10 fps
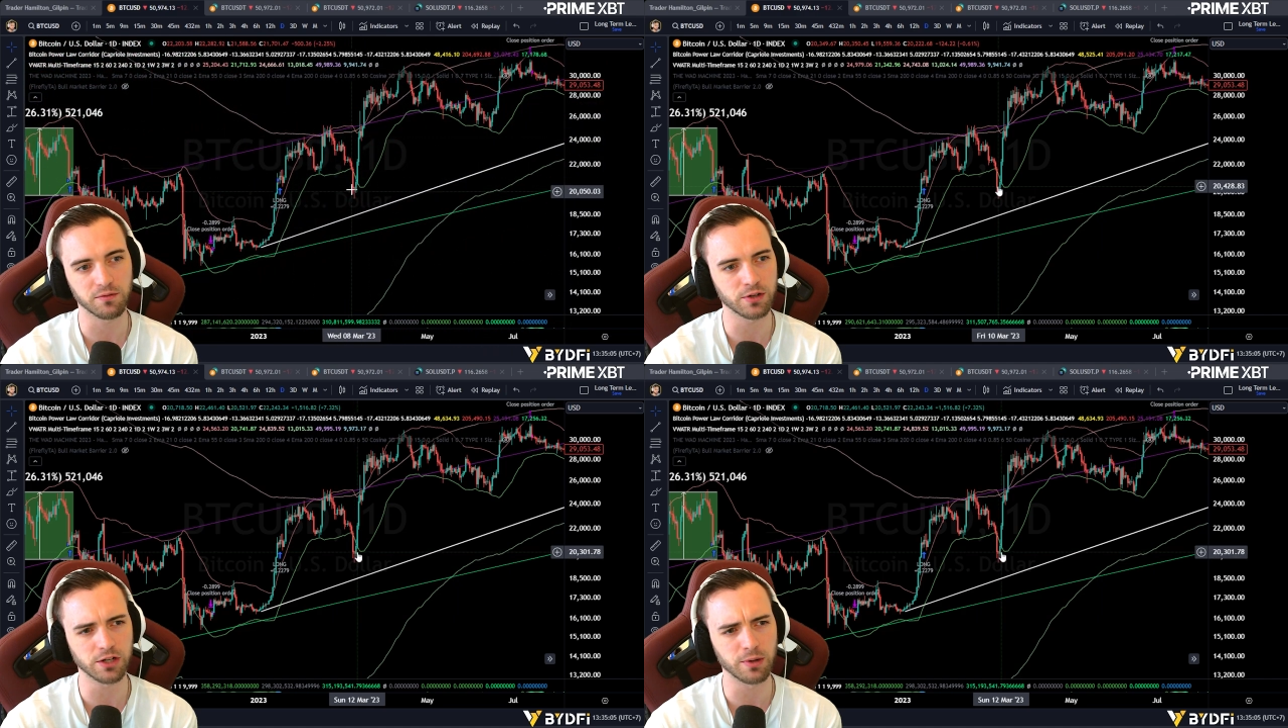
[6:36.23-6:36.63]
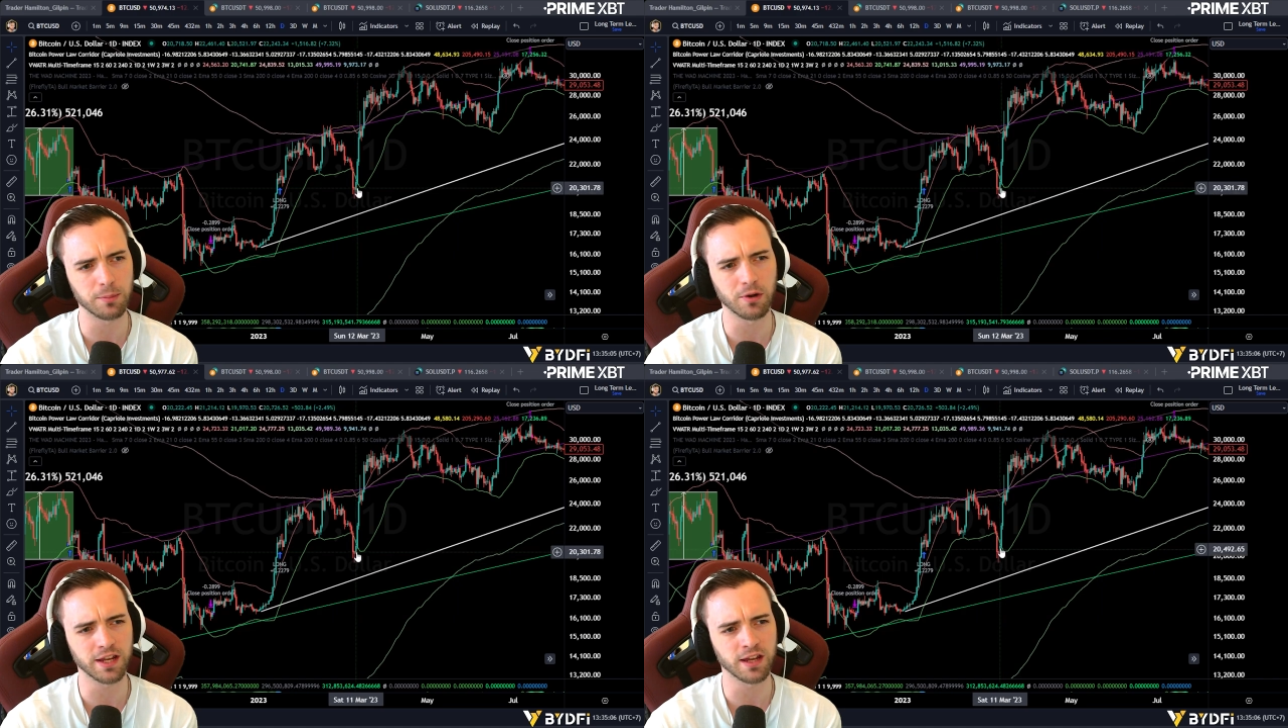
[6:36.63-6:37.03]
If we're in a grid
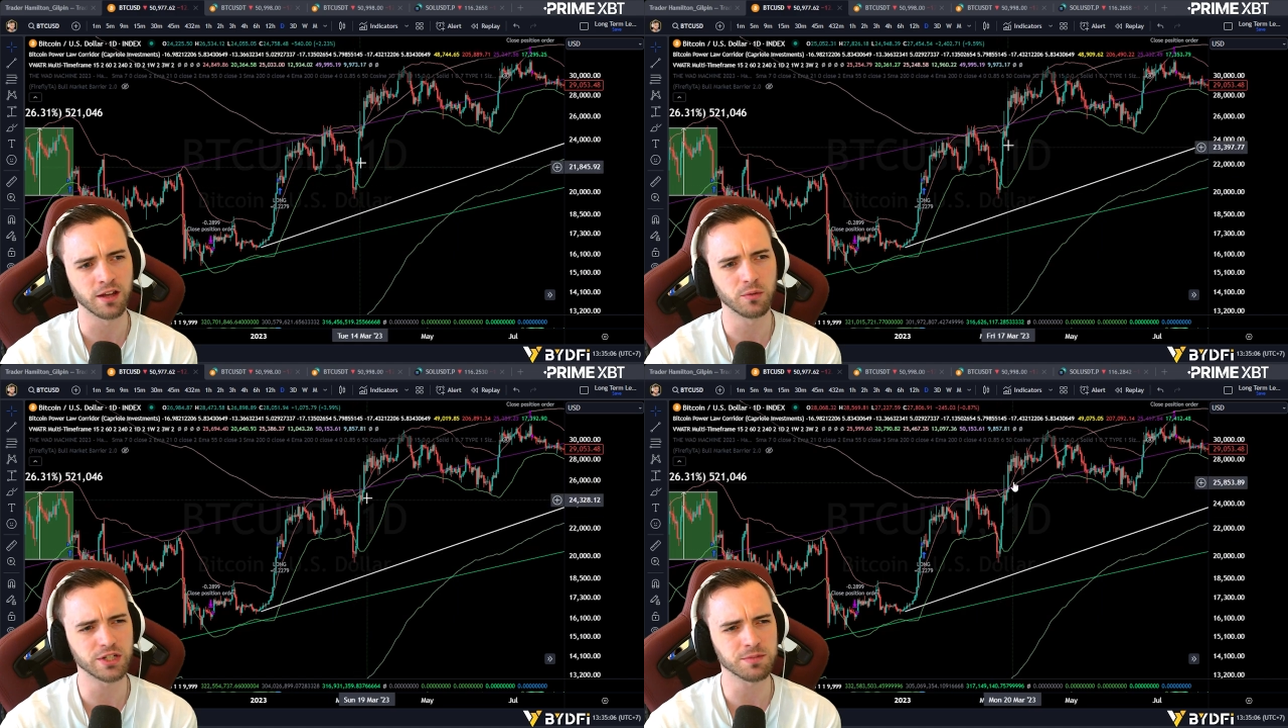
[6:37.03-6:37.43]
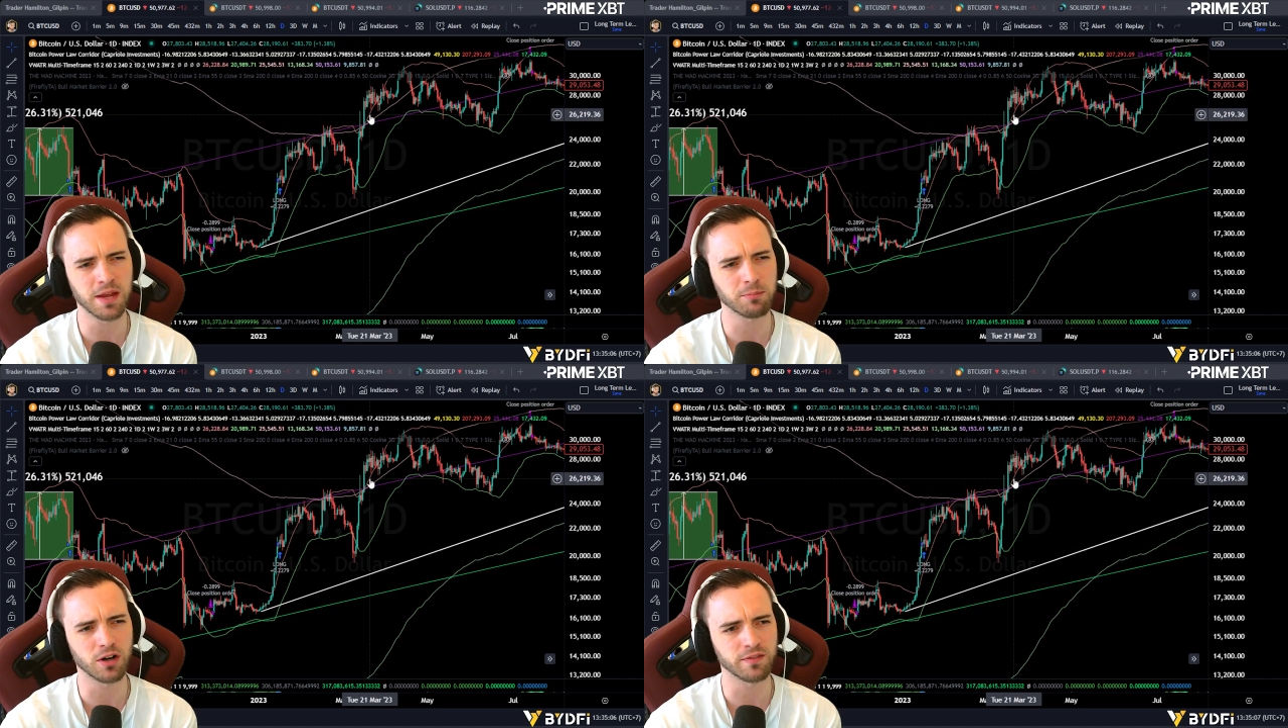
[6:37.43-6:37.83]
bot here, we just
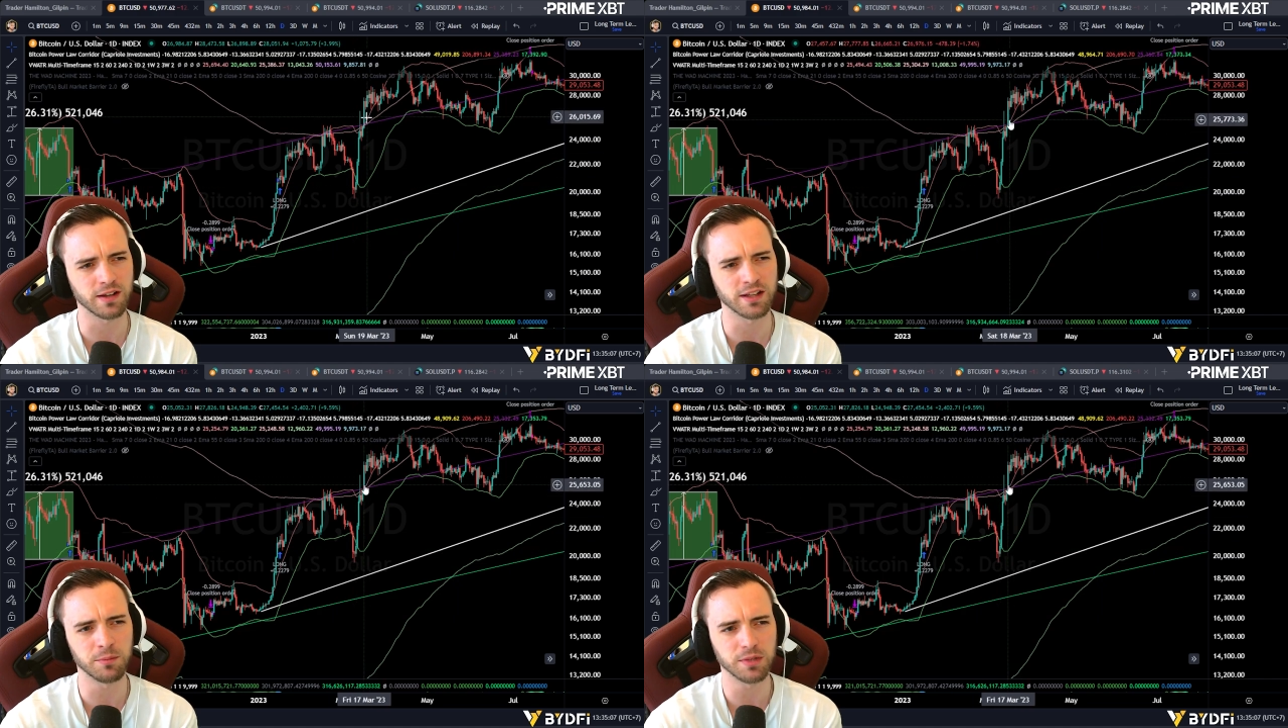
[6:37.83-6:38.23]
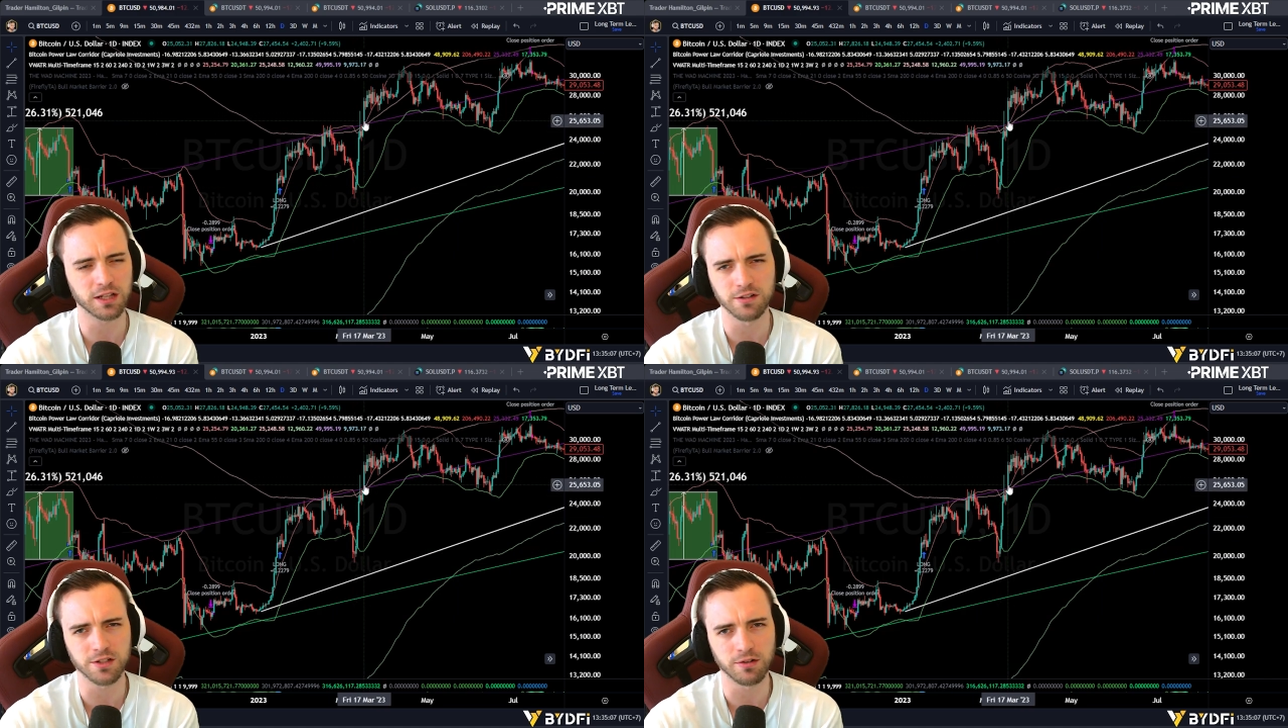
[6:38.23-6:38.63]
make profit and then we
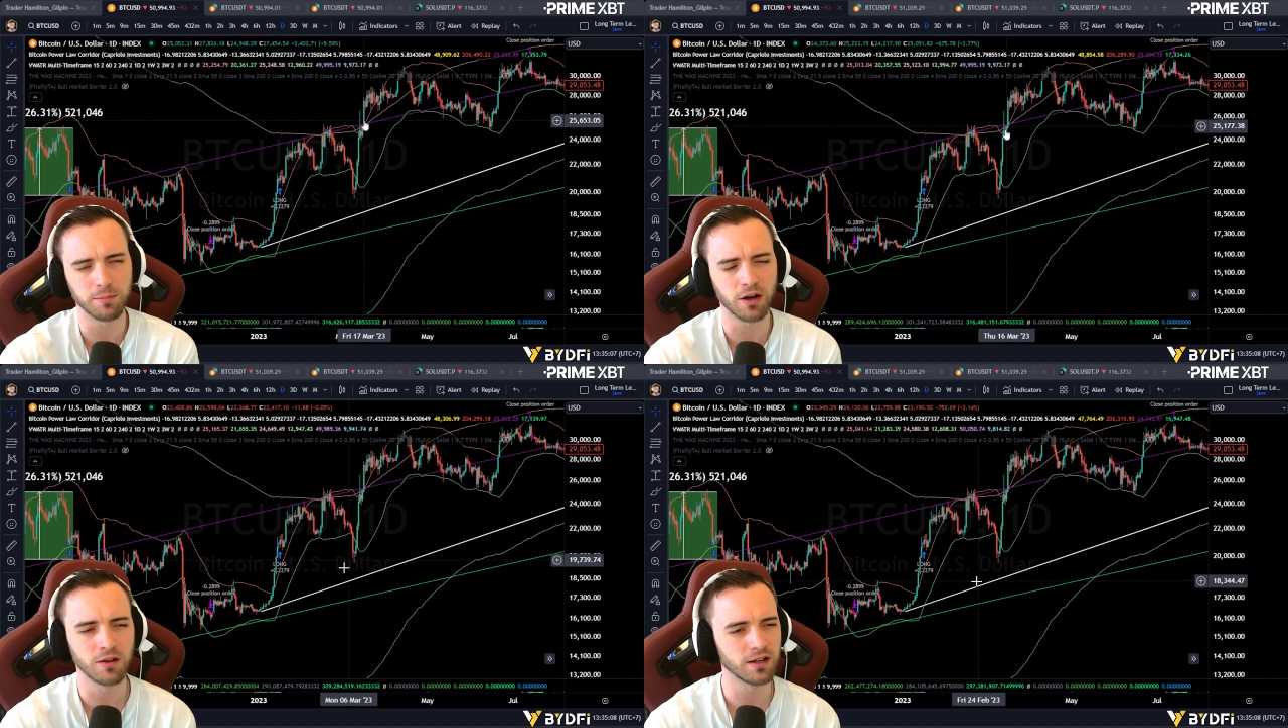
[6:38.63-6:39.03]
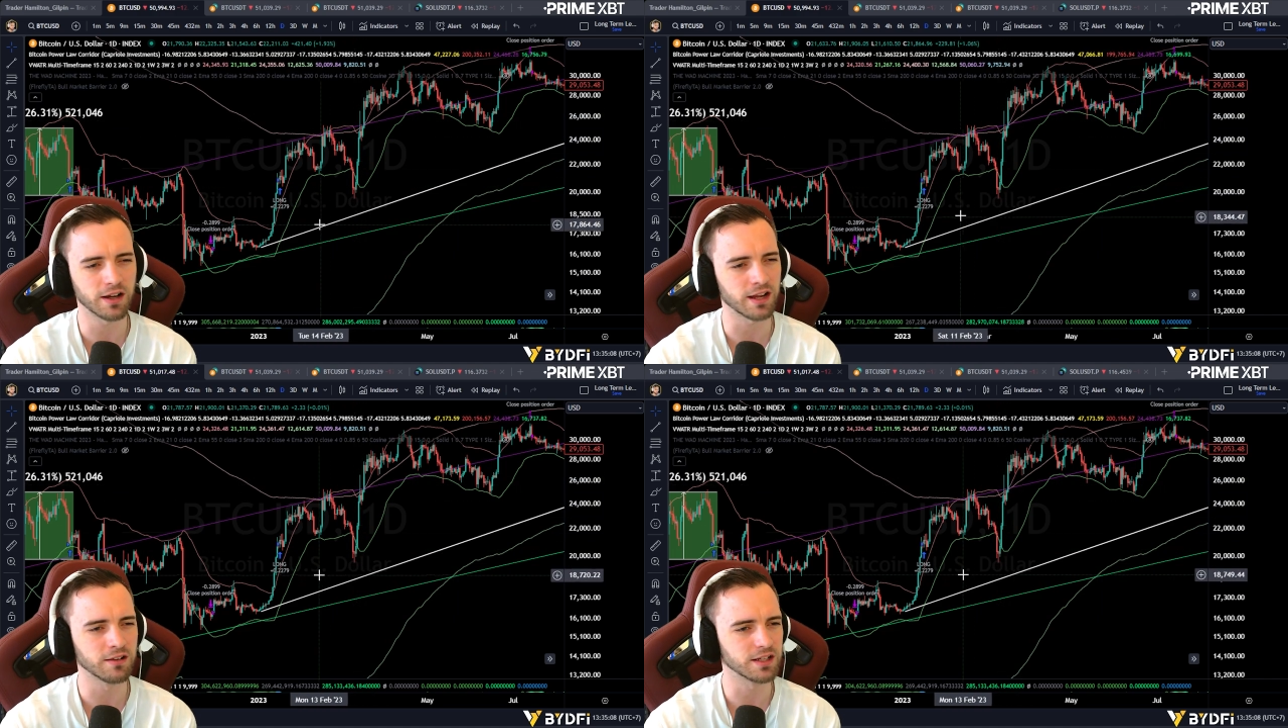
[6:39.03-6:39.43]
close the grid bot.
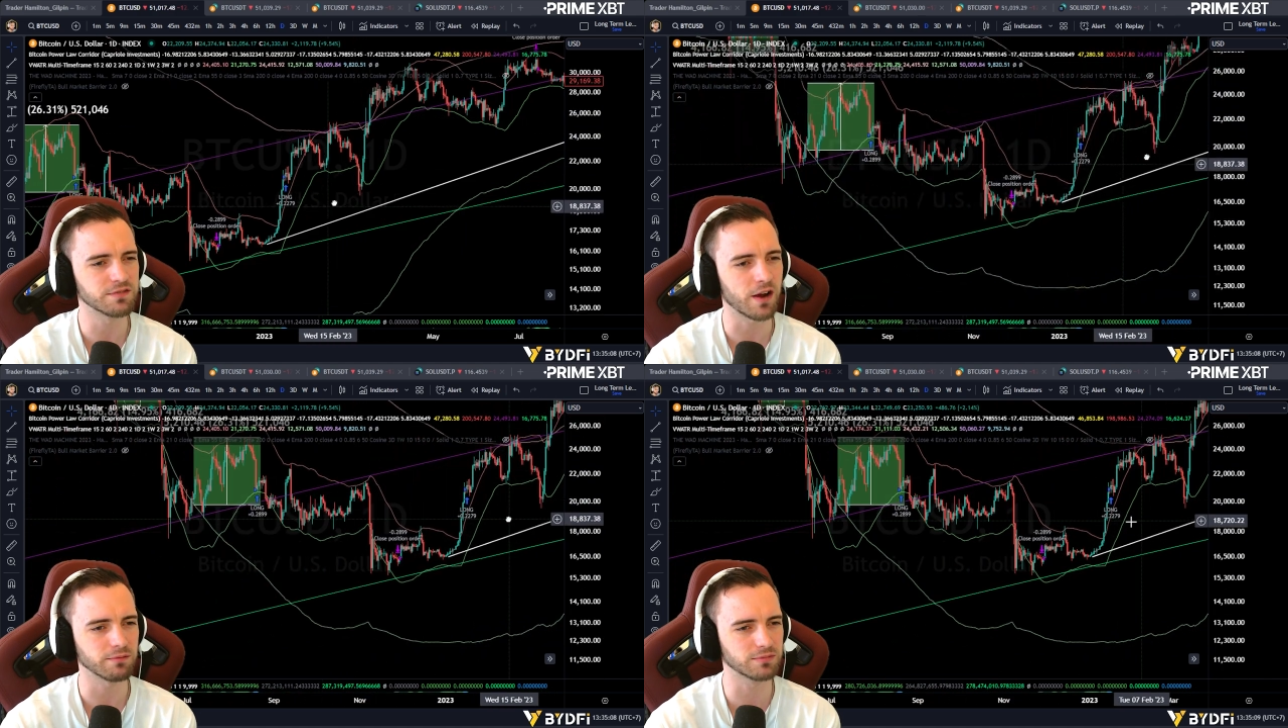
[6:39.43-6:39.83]
Okay, it's fine.